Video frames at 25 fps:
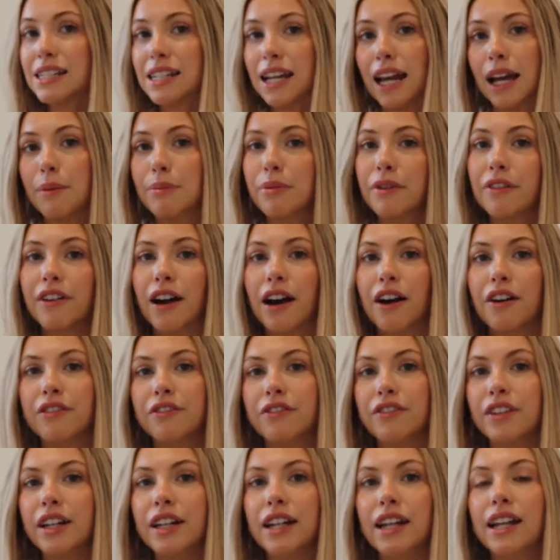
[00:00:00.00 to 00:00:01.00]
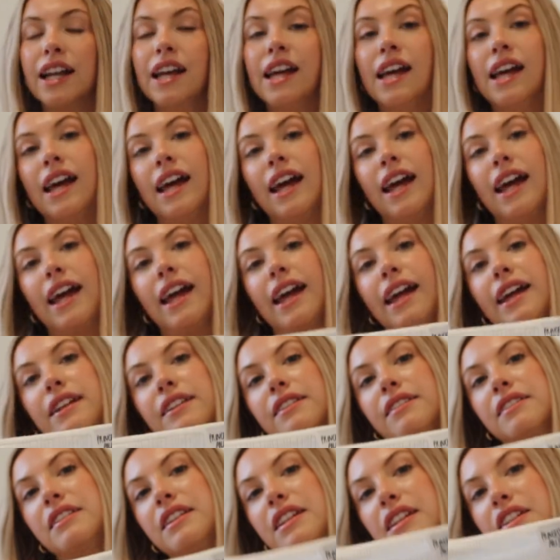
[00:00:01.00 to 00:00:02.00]
type of outfit,
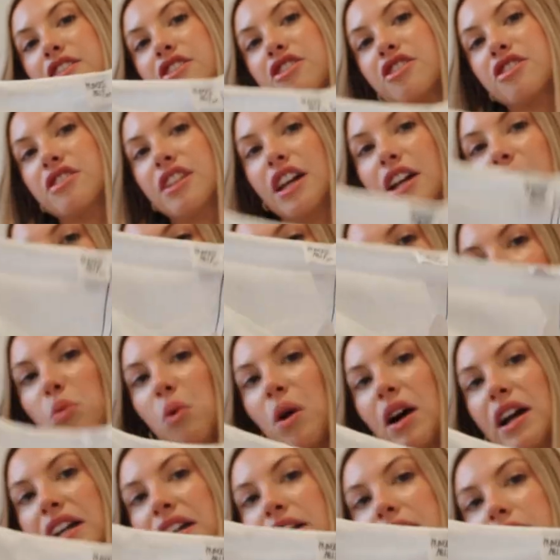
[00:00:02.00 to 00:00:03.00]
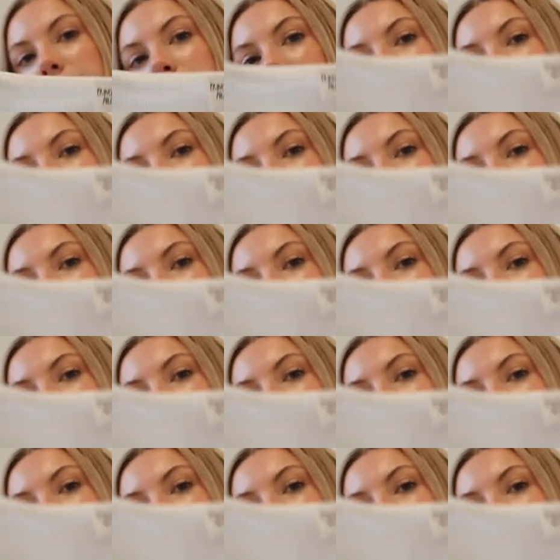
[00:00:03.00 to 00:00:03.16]
and these just like white